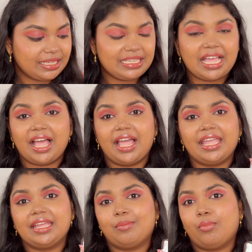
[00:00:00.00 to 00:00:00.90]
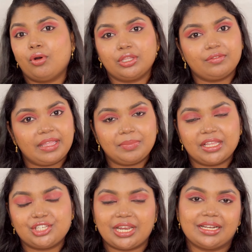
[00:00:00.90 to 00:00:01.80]
Yeah, both of them,
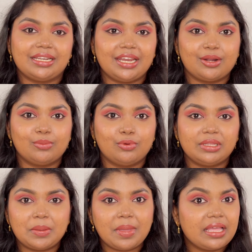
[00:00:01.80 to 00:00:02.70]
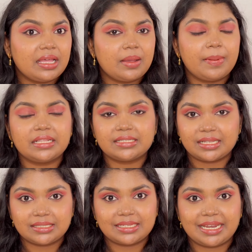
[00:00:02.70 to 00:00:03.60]
they gently remove the makeup and the
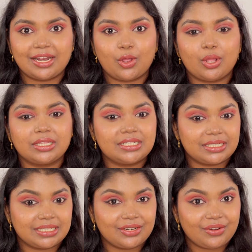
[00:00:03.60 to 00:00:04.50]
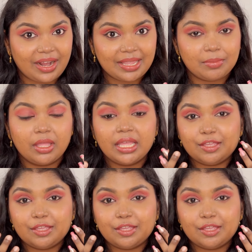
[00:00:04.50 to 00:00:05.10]
sunscreen and all the dirt and grime.